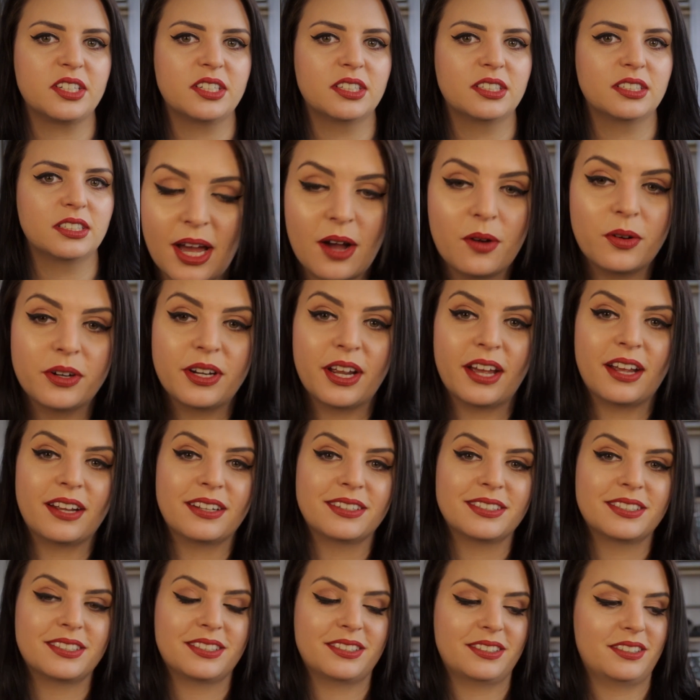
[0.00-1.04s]
So
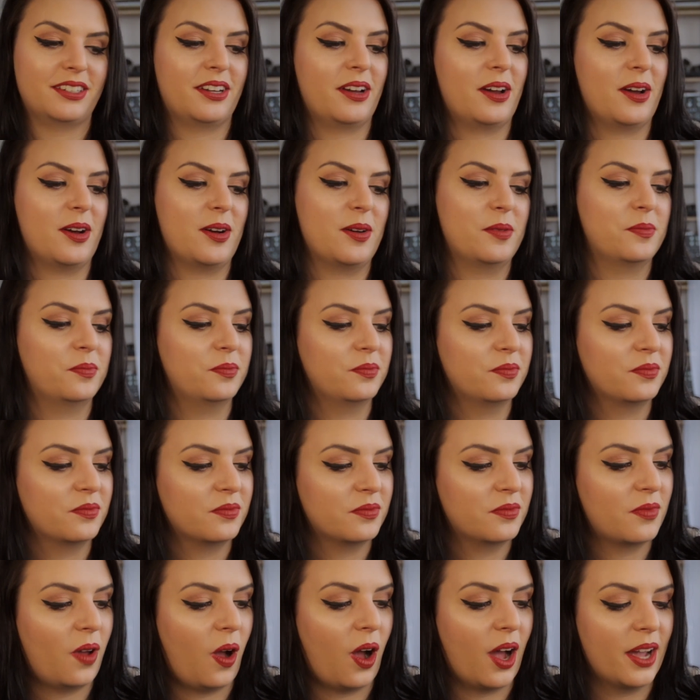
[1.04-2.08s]
nowadays,
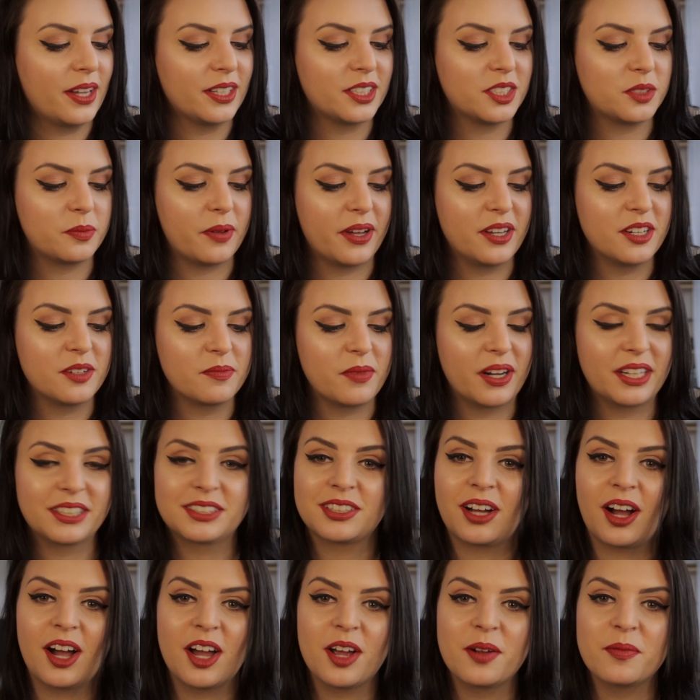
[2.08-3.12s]
I spend my
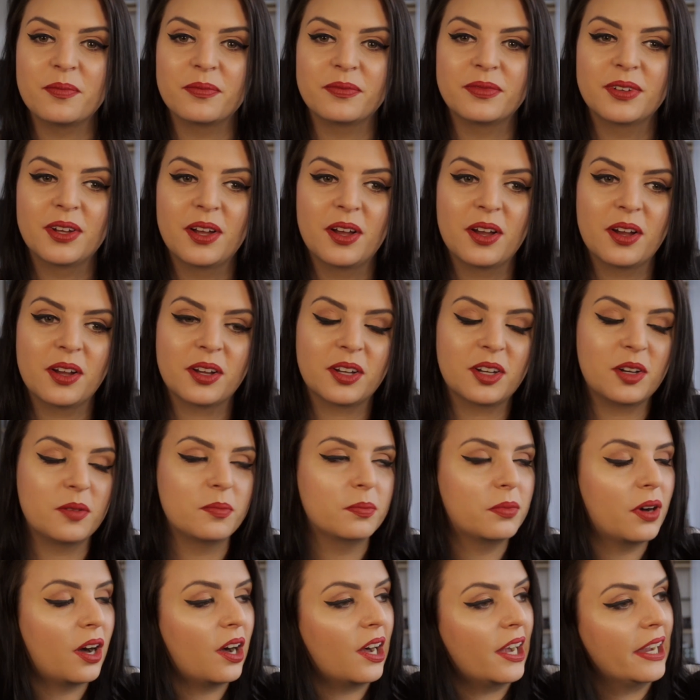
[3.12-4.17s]
time
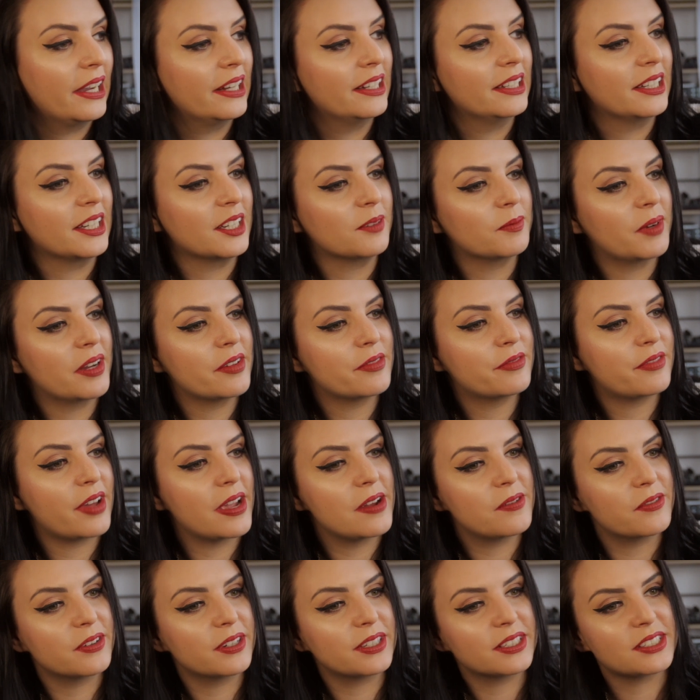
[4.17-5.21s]
compiling my
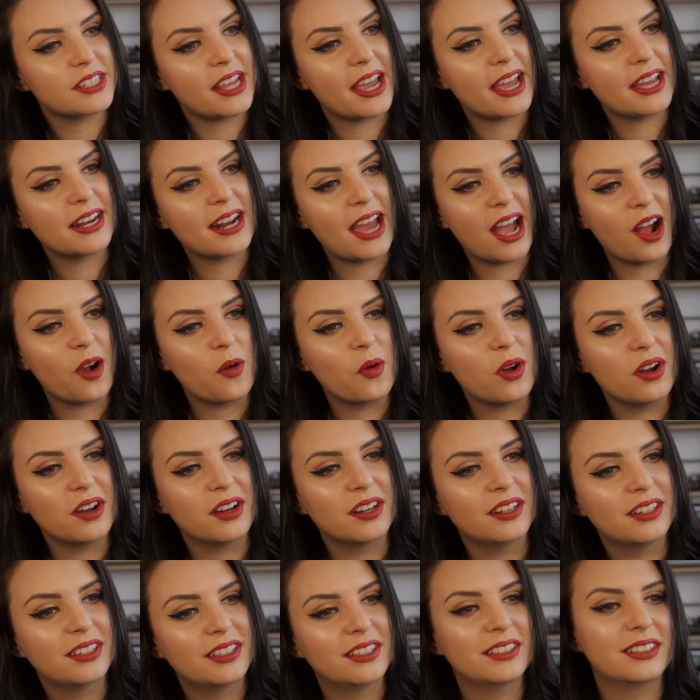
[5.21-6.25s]
favorite
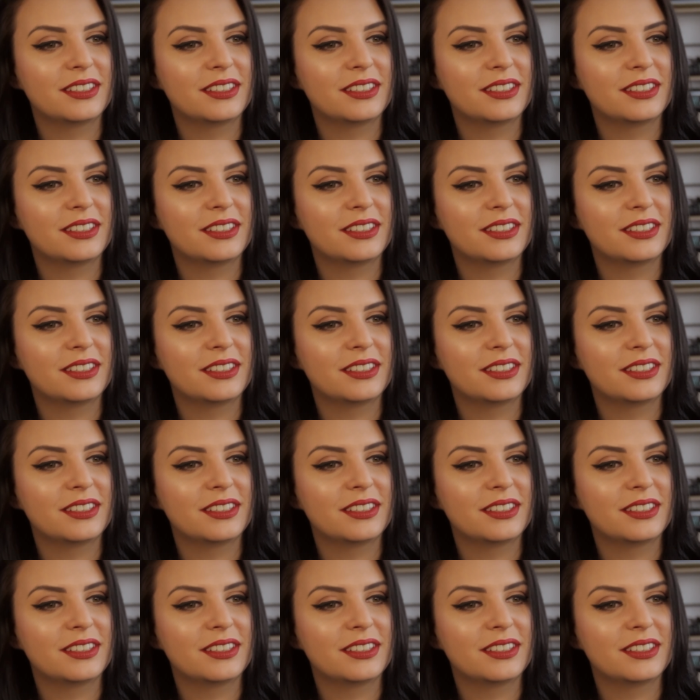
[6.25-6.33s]
10-hour